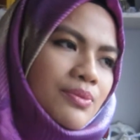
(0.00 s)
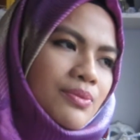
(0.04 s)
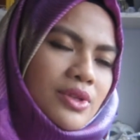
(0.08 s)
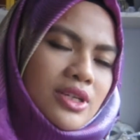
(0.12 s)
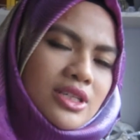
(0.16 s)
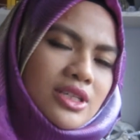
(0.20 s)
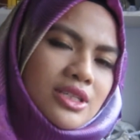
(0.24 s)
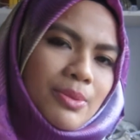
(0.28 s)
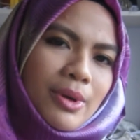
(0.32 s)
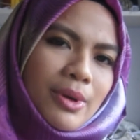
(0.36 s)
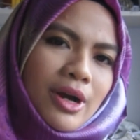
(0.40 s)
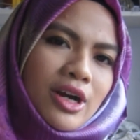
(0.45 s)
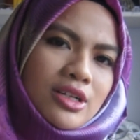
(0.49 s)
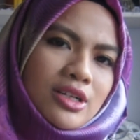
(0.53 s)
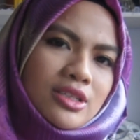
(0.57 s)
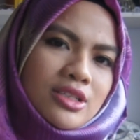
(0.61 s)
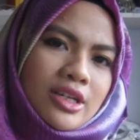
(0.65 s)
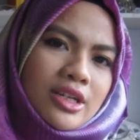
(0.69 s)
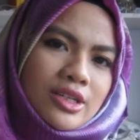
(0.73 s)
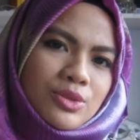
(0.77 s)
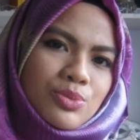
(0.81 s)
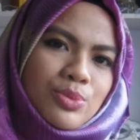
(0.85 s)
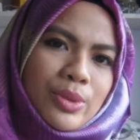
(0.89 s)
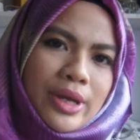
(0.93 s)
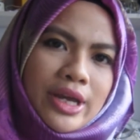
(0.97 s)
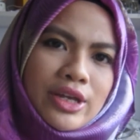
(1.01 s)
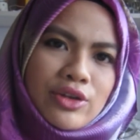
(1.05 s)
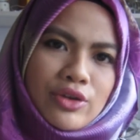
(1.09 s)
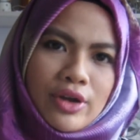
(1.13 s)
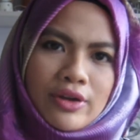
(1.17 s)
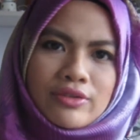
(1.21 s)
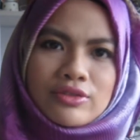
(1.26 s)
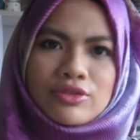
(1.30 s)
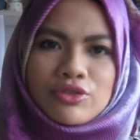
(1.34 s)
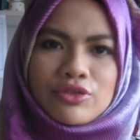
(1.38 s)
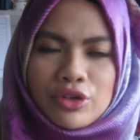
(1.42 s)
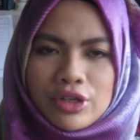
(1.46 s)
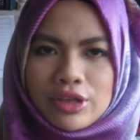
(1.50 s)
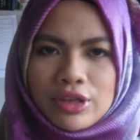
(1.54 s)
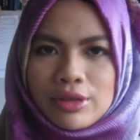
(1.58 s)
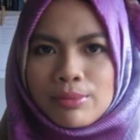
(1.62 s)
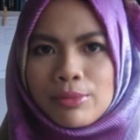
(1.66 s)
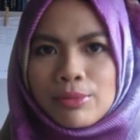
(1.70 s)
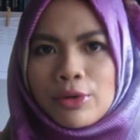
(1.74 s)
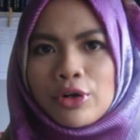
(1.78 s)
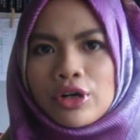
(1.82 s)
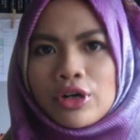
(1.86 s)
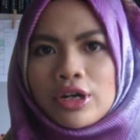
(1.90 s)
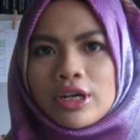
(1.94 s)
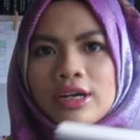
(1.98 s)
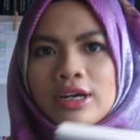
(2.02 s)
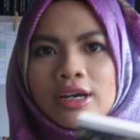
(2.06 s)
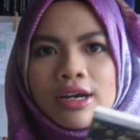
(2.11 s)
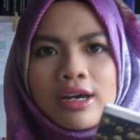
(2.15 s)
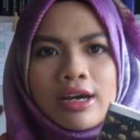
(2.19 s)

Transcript: It's a bit hard to explain, you have to read the book.